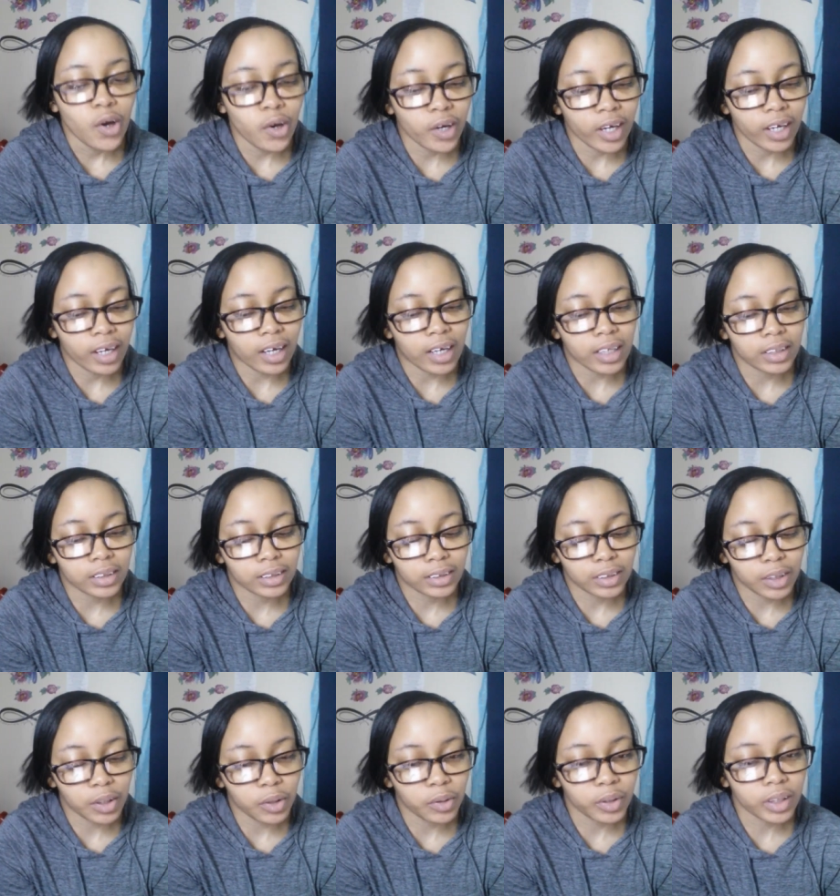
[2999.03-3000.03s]
Okay, guys,
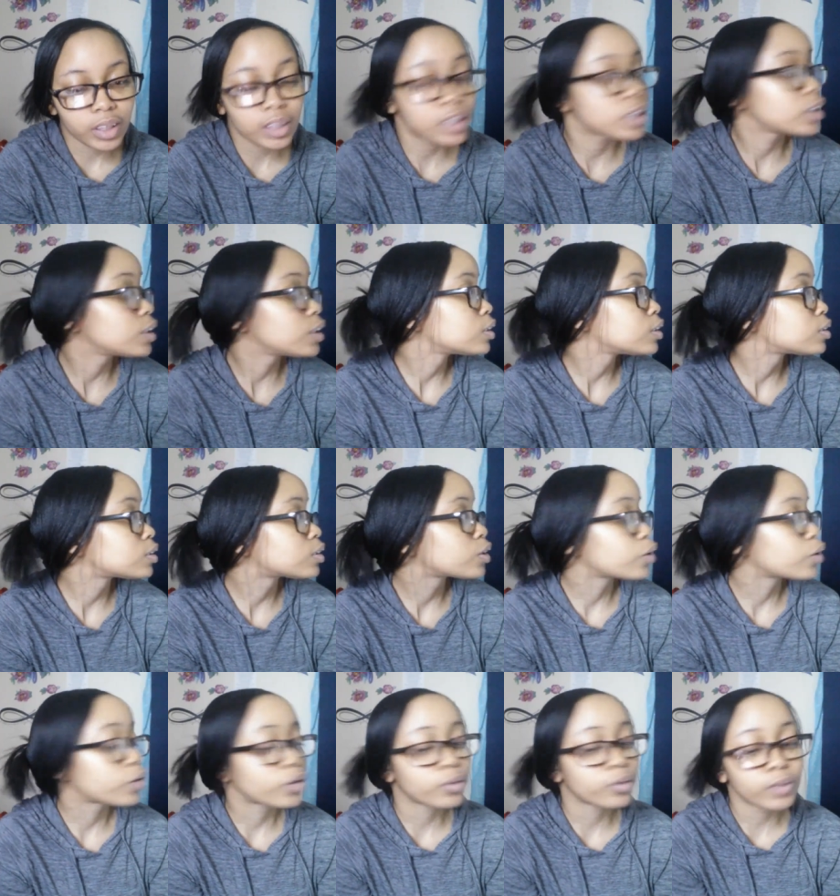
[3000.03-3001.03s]
so it
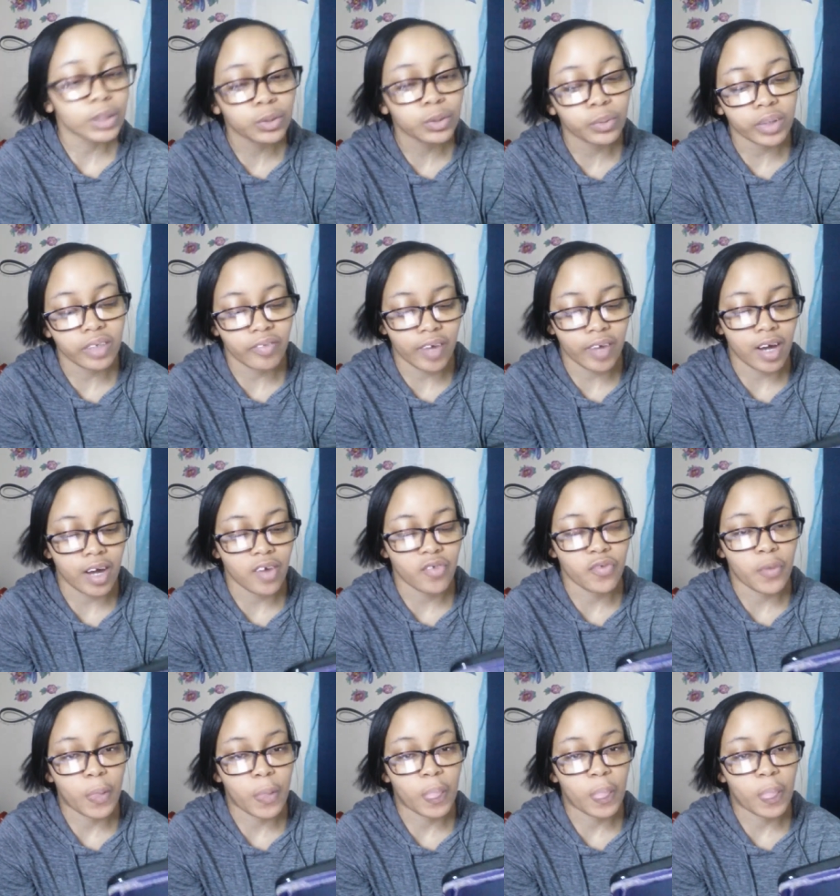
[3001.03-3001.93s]
is 3.25.